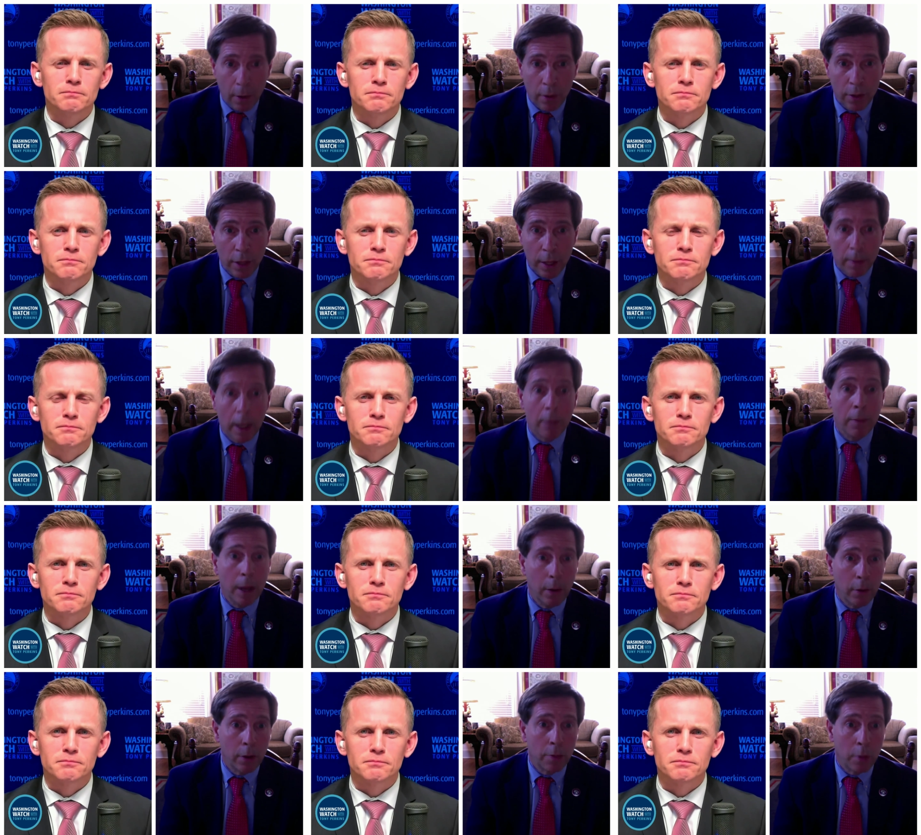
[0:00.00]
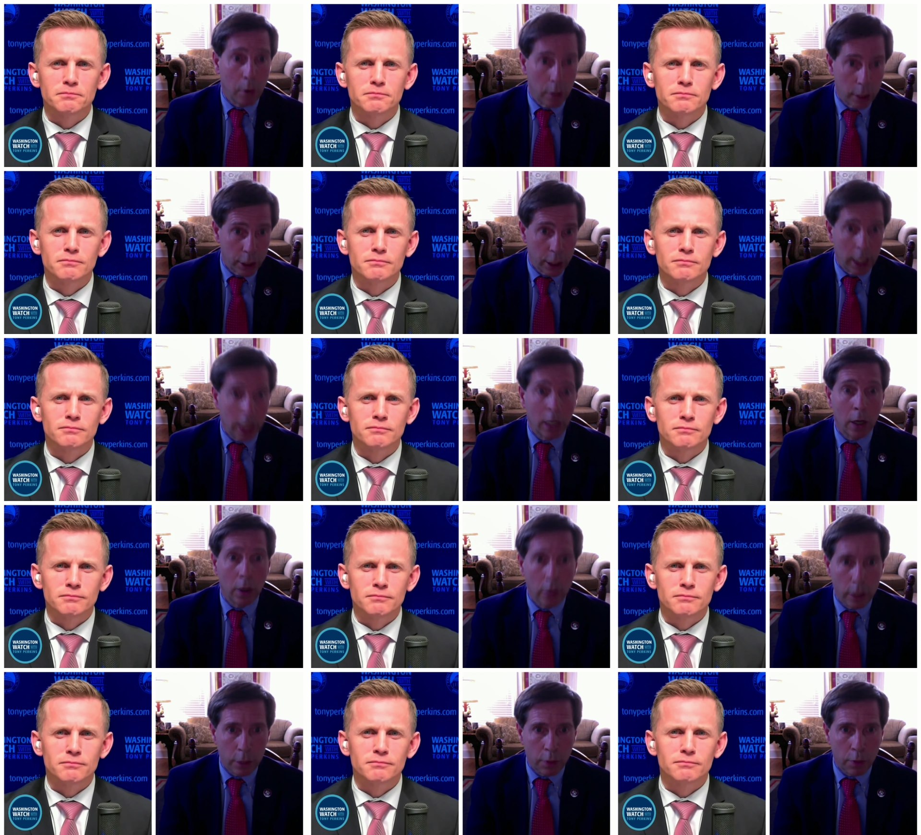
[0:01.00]
Speaker 1: with him. I met with
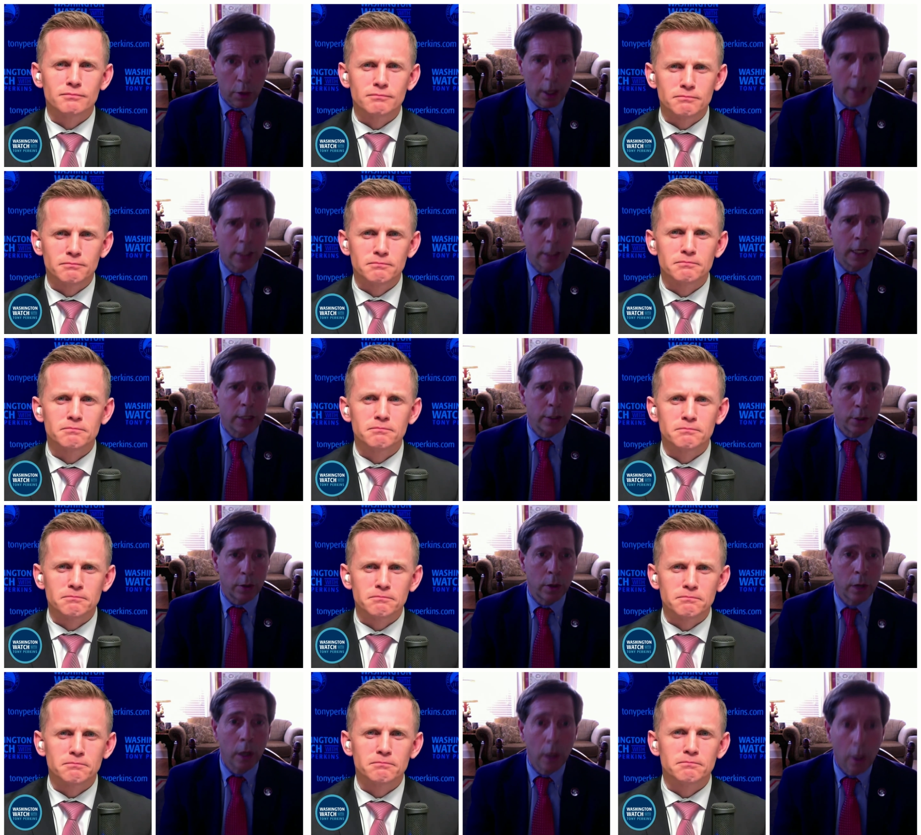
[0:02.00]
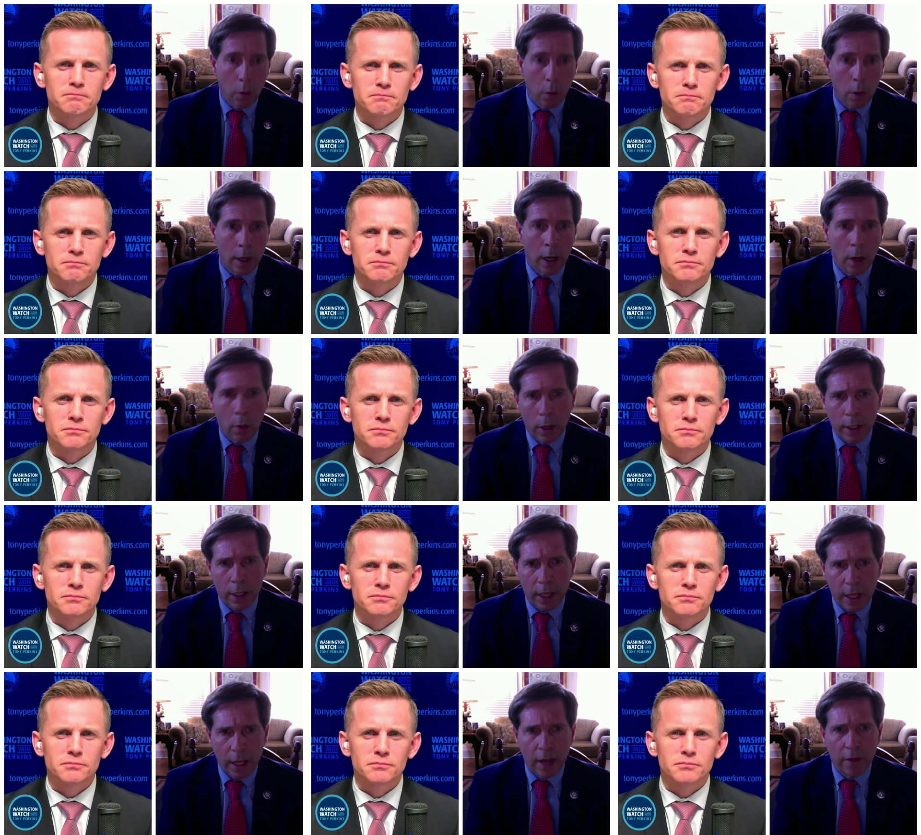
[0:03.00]
Poroshenko, his predecessor, when I went to
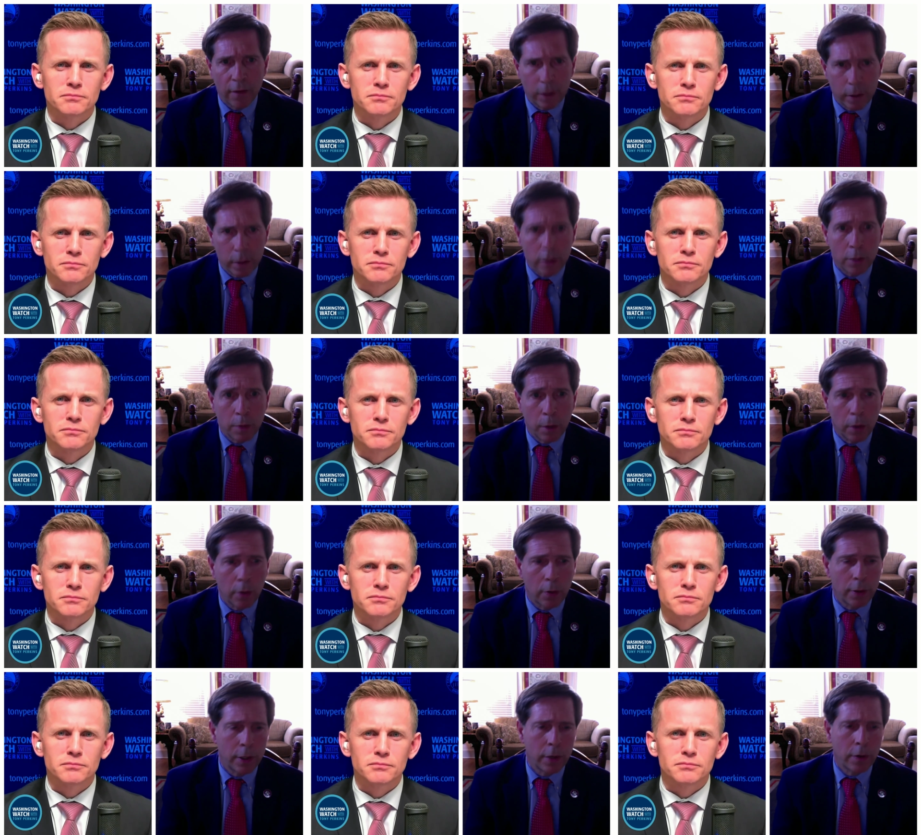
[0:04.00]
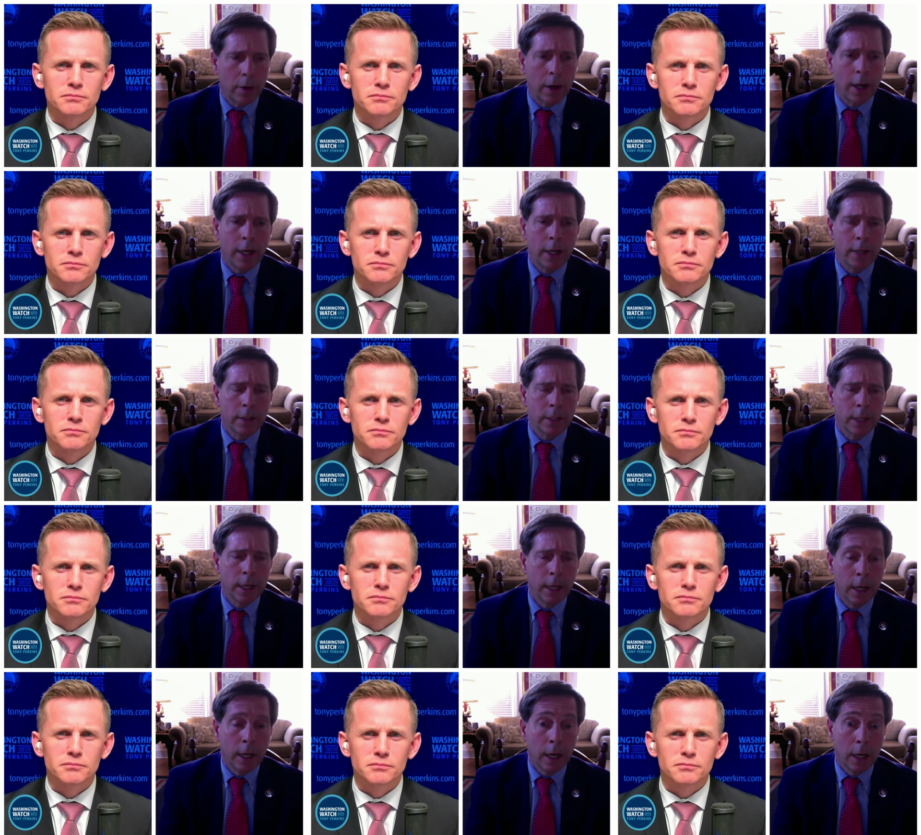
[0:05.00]
Kiev and spoke with the Ukrainians,
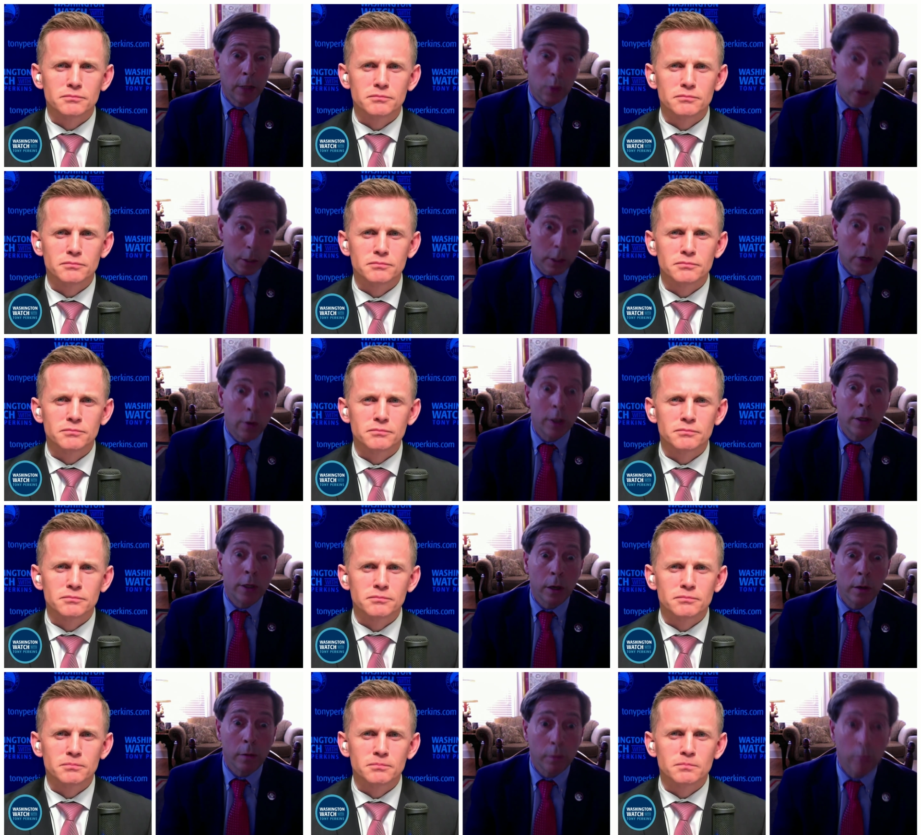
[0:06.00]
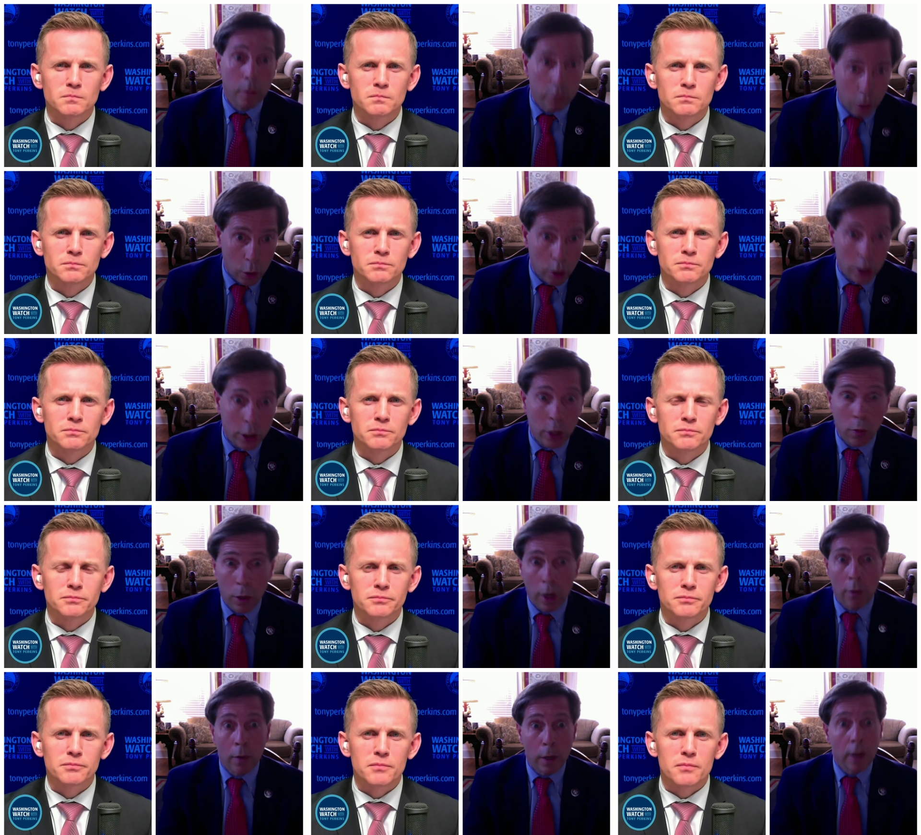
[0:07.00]
as well as going to Georgia,
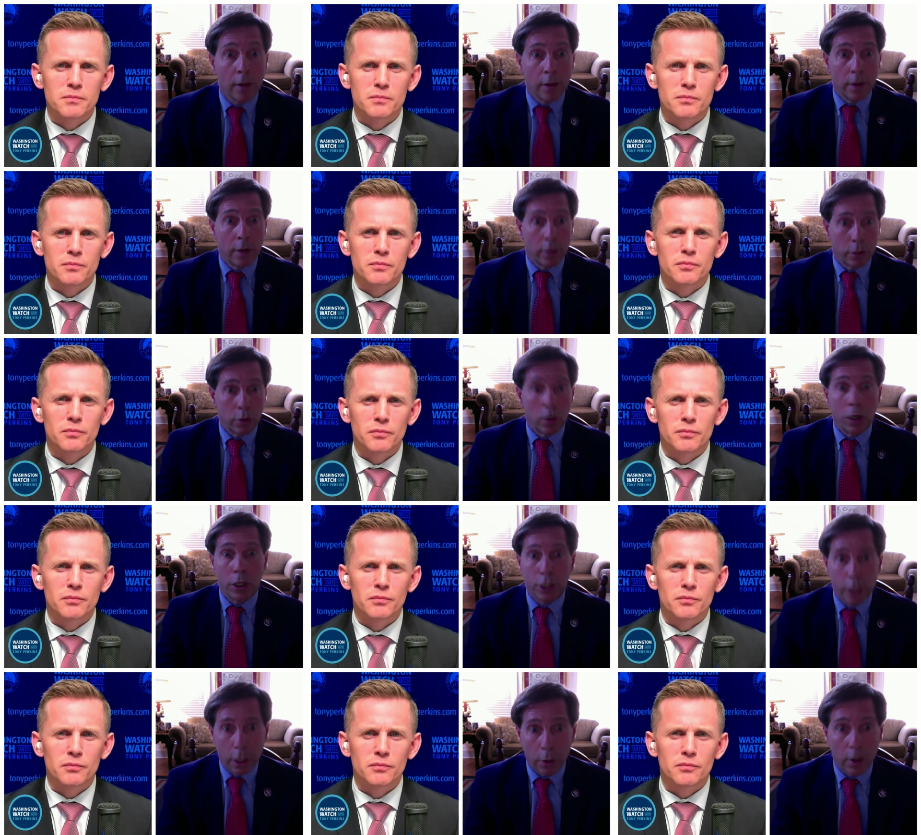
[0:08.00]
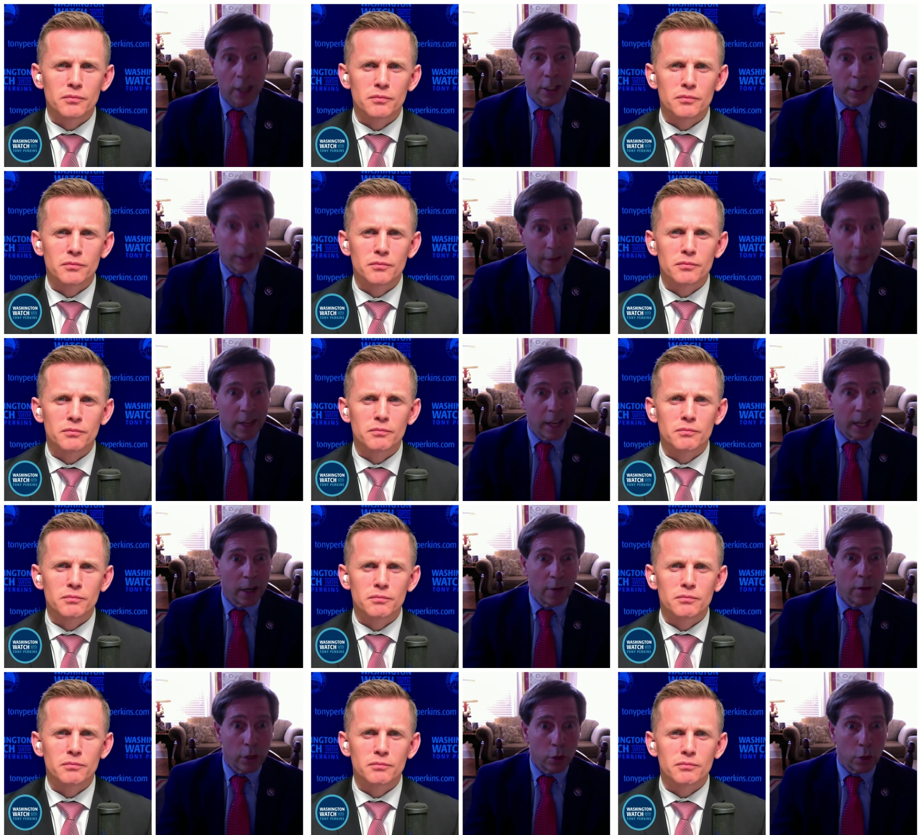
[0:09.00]
where there is Russian aggression. They've
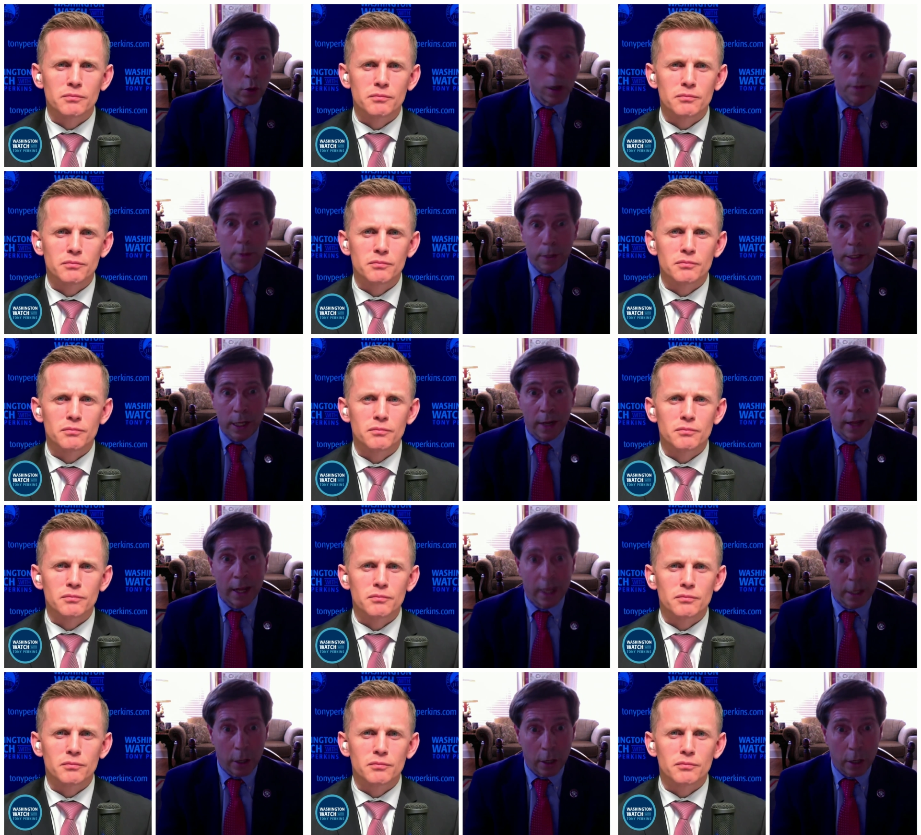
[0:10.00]
taken over 20% of that